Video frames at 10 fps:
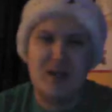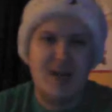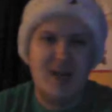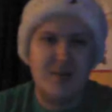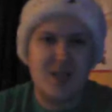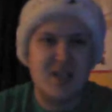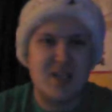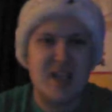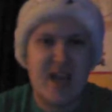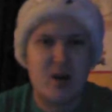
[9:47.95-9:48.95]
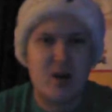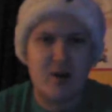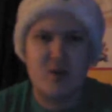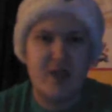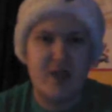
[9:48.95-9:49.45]
I mean, you can't
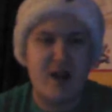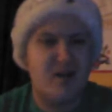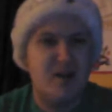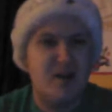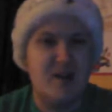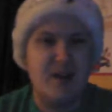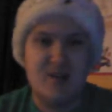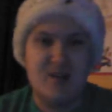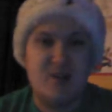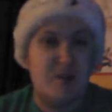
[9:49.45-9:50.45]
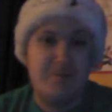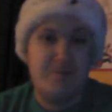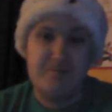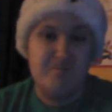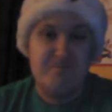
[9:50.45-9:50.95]
argue there. So,
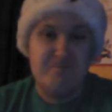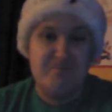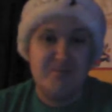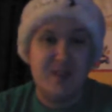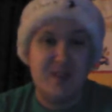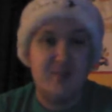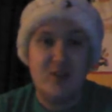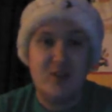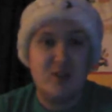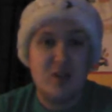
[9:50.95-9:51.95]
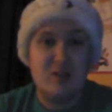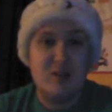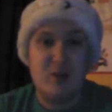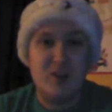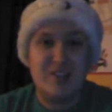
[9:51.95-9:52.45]
definitely shows that once